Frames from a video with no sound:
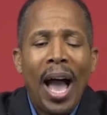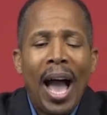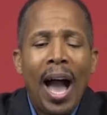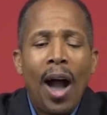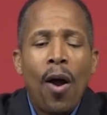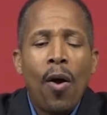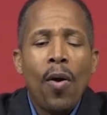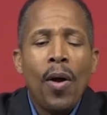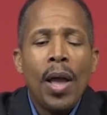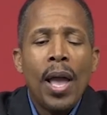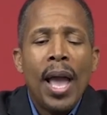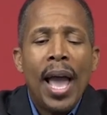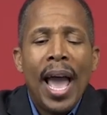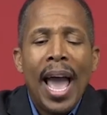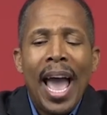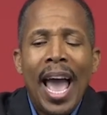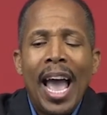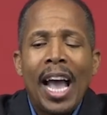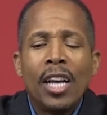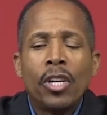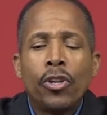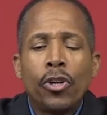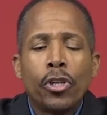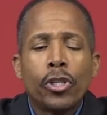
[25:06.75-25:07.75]
How?
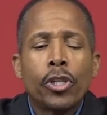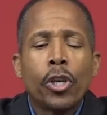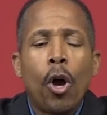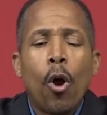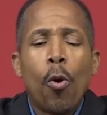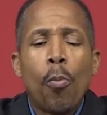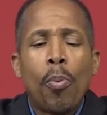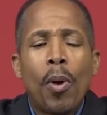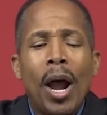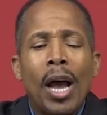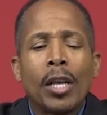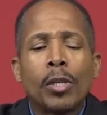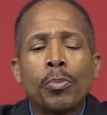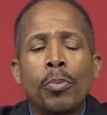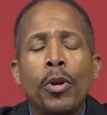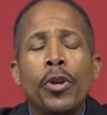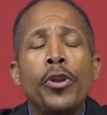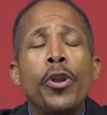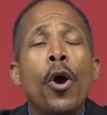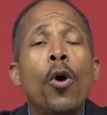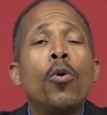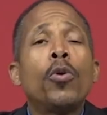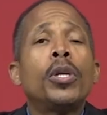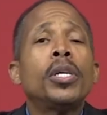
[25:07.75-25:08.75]
As your soul prosper.
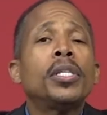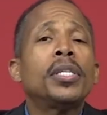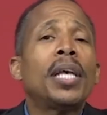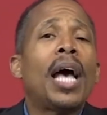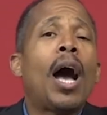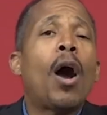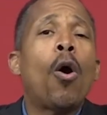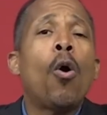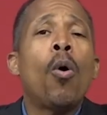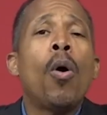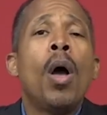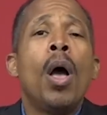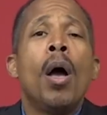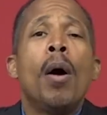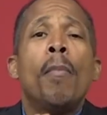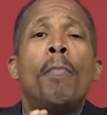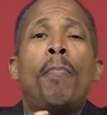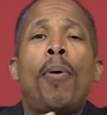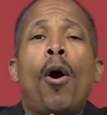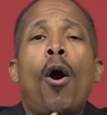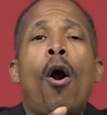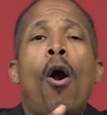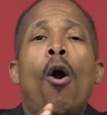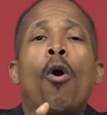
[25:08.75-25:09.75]
Notice how
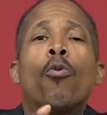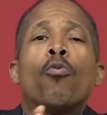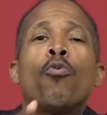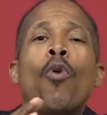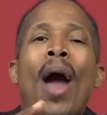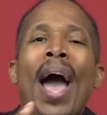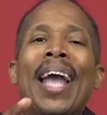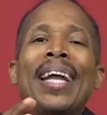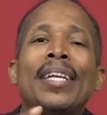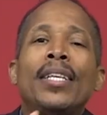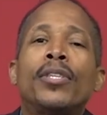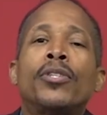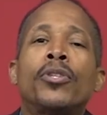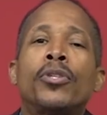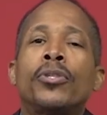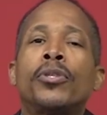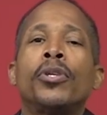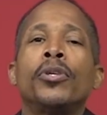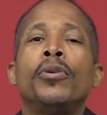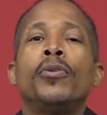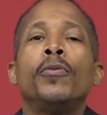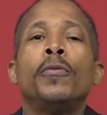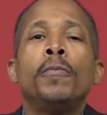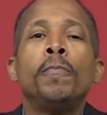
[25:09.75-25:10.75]
Paul writes
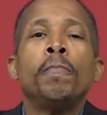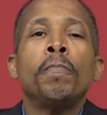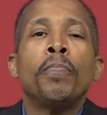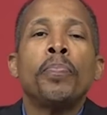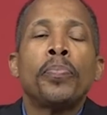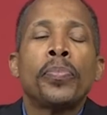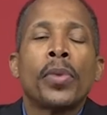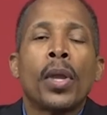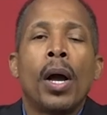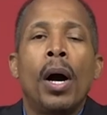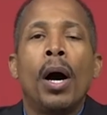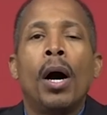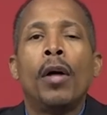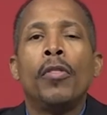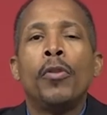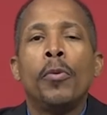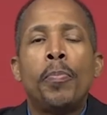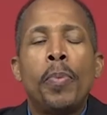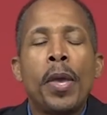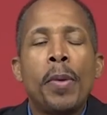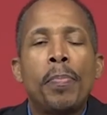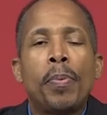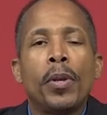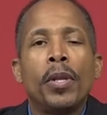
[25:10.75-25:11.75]
to uh,
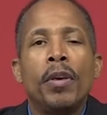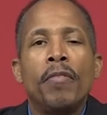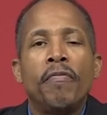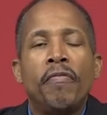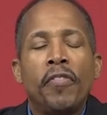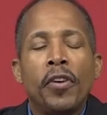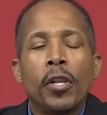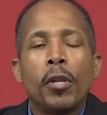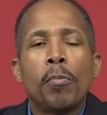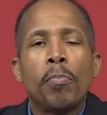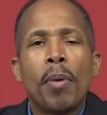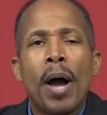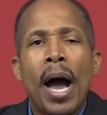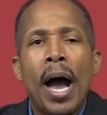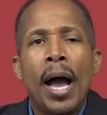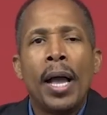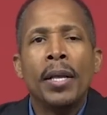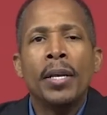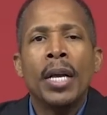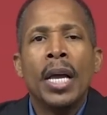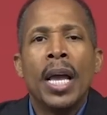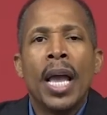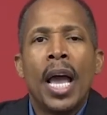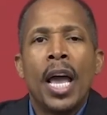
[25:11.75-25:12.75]
the people in Philippi.